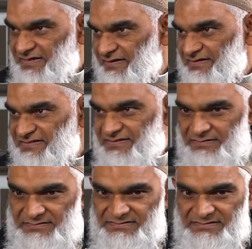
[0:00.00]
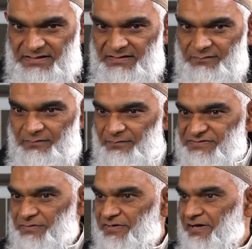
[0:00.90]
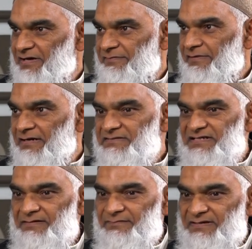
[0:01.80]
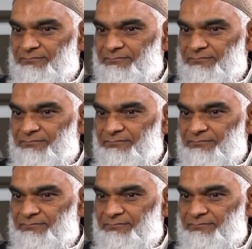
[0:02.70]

tales and uh, what was going on around him.